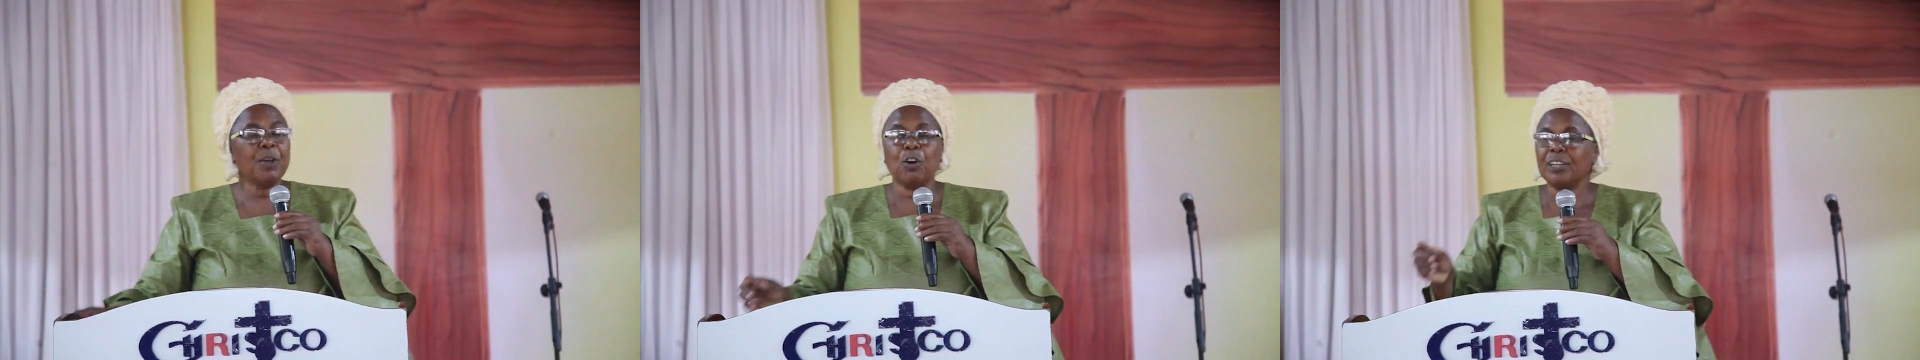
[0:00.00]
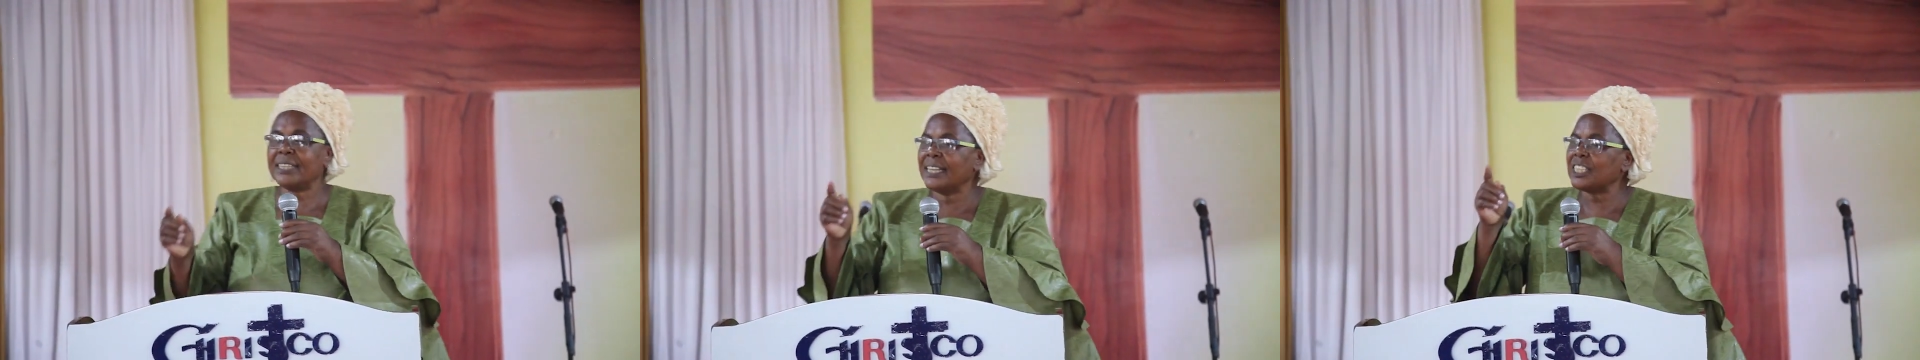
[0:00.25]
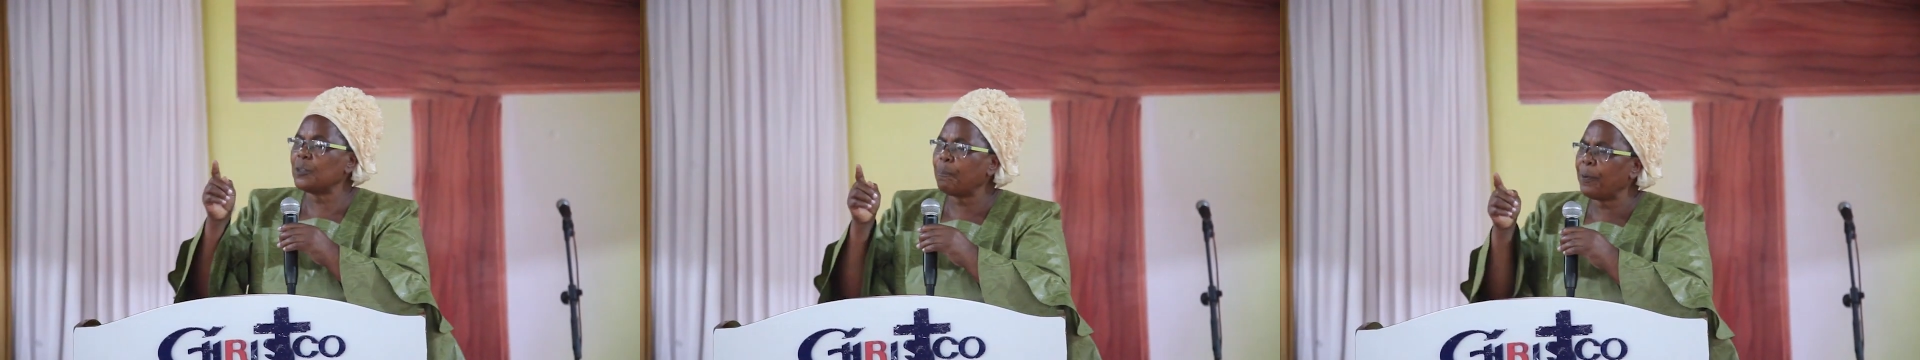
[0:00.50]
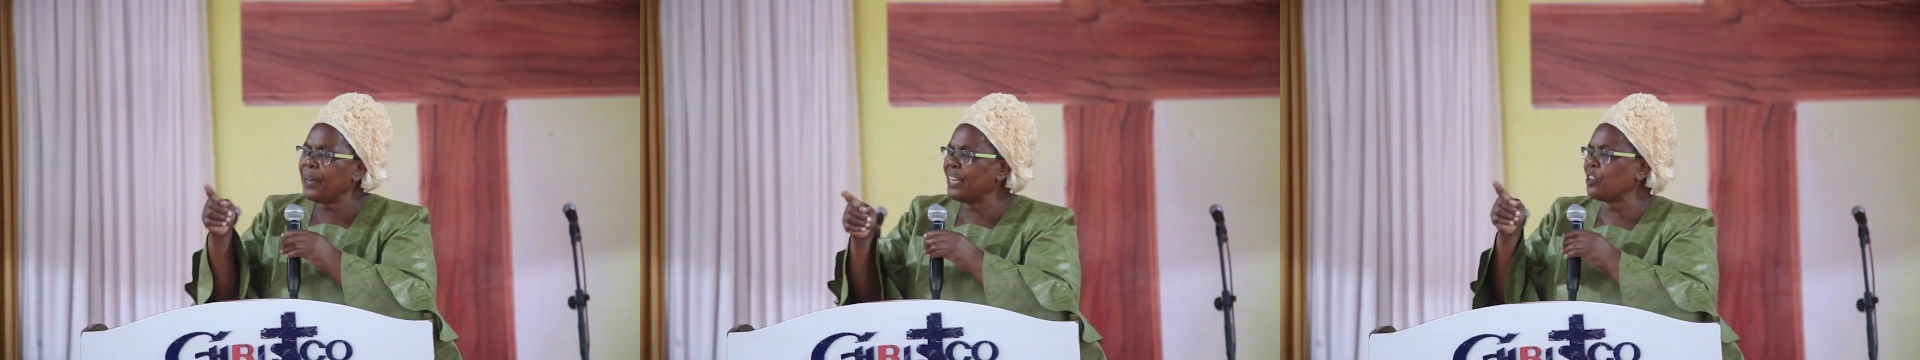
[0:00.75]
Because the
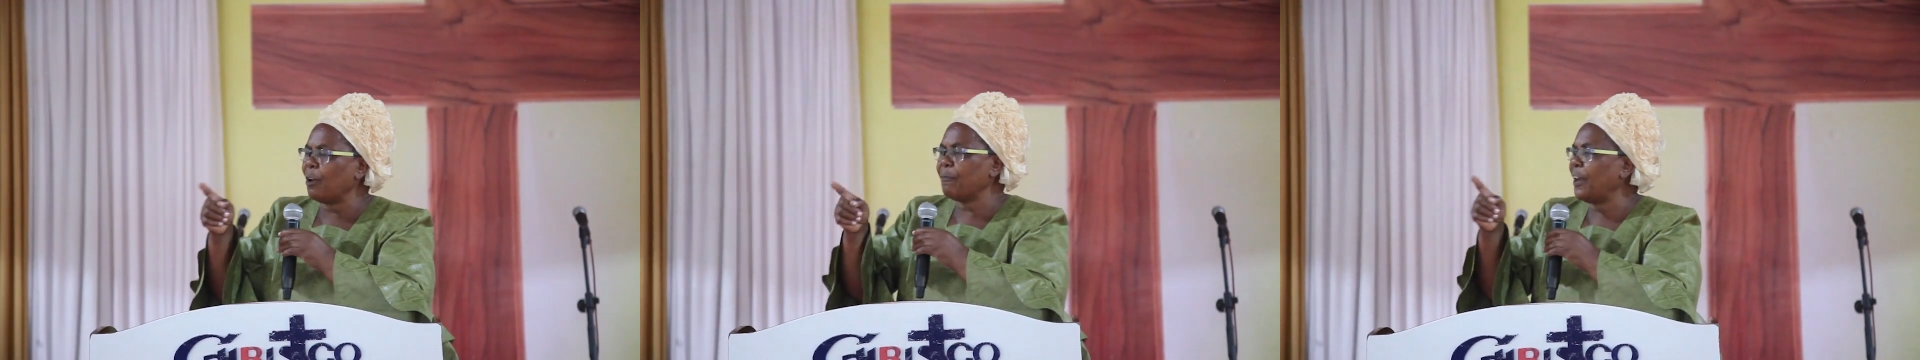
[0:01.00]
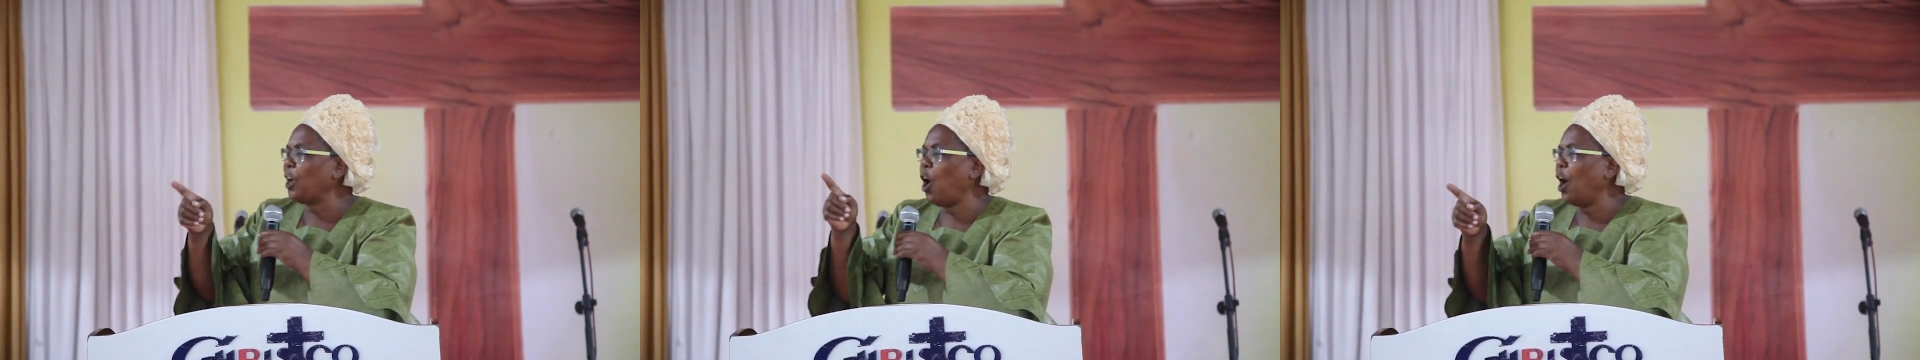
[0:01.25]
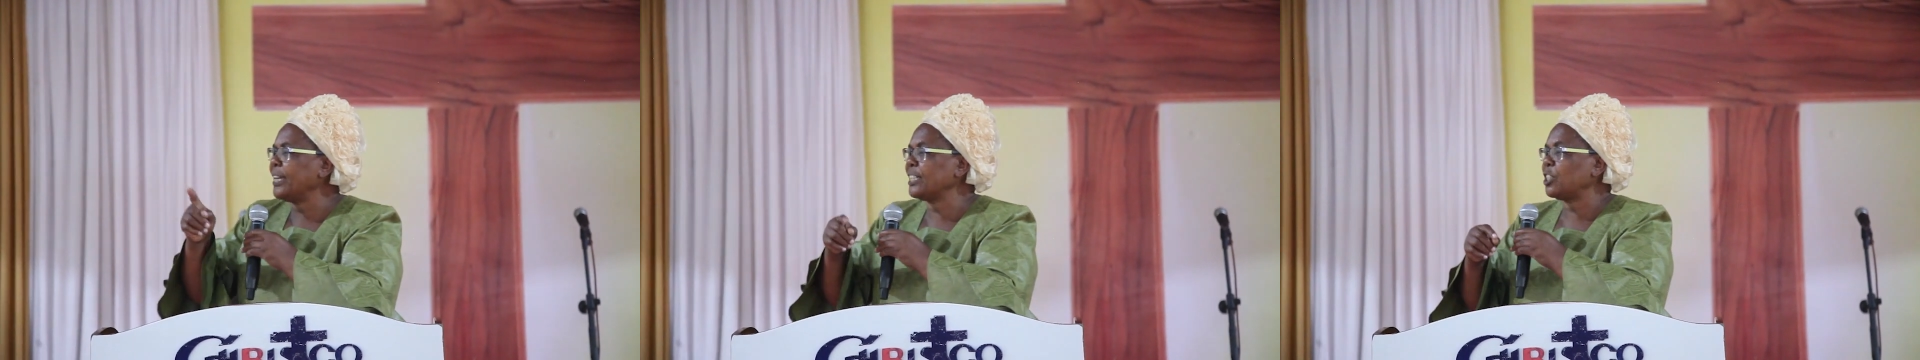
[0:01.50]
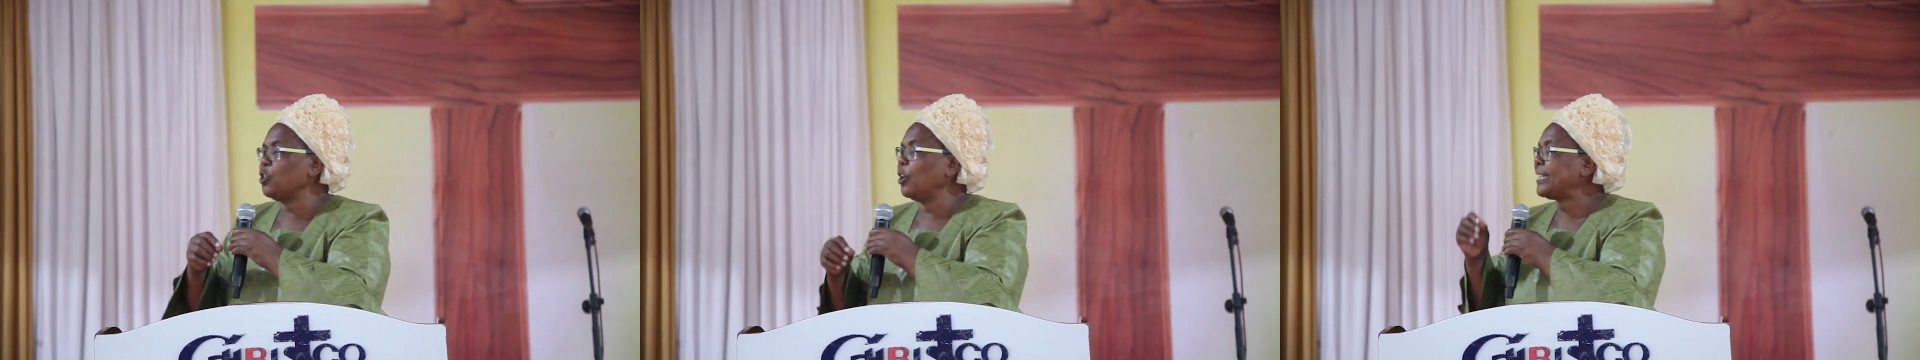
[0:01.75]
Spirit of the
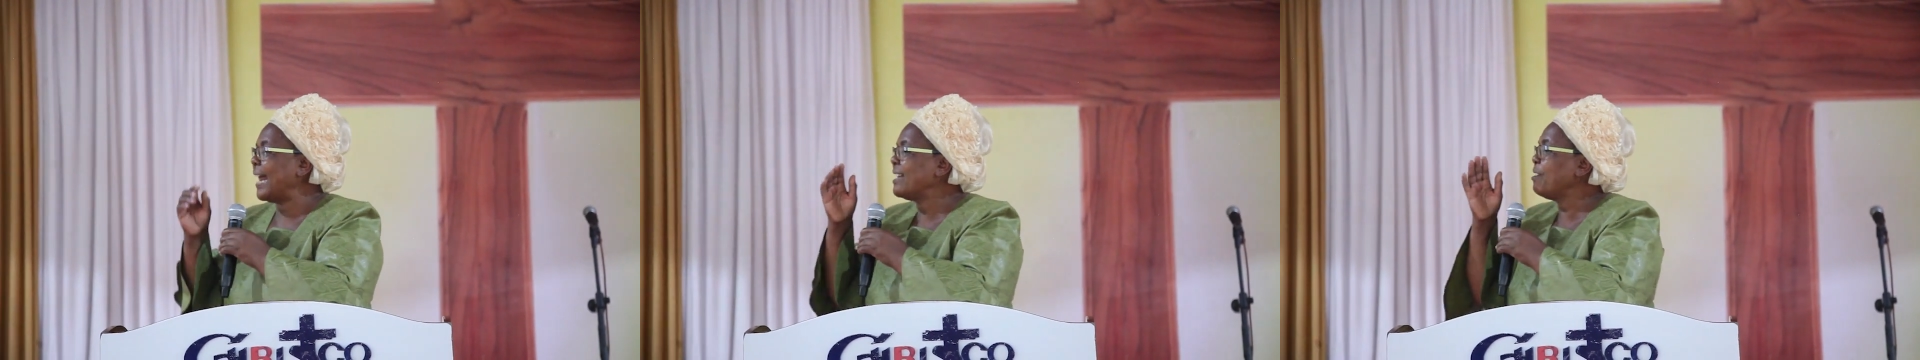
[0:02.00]
Lord is not